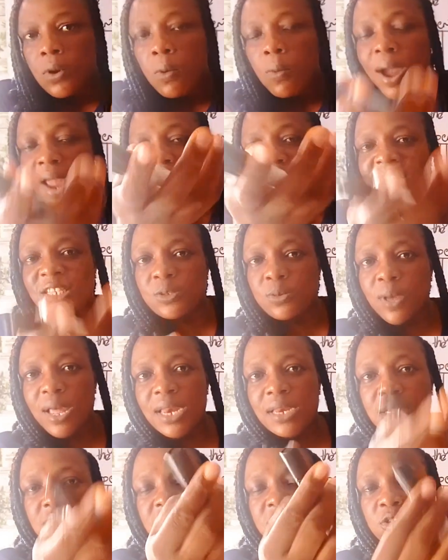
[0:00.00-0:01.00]
While this
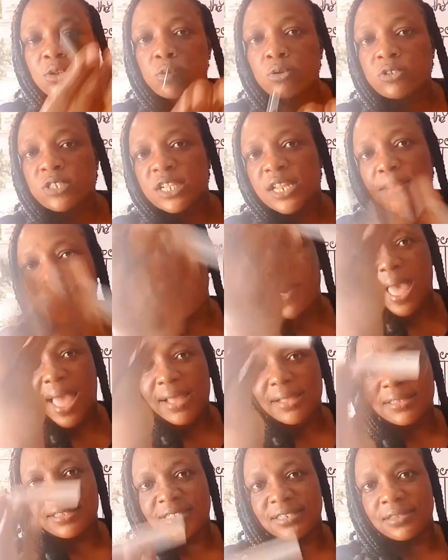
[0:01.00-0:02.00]
one is loosely
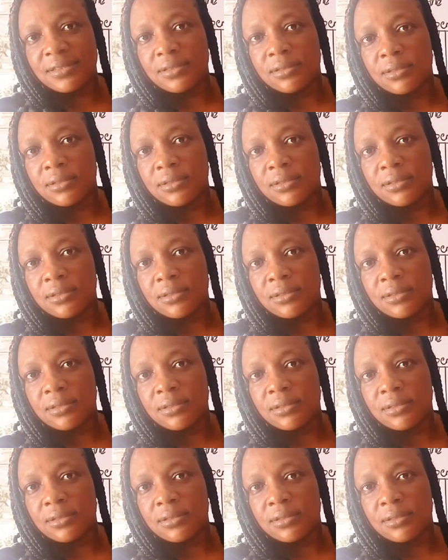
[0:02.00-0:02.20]
packed.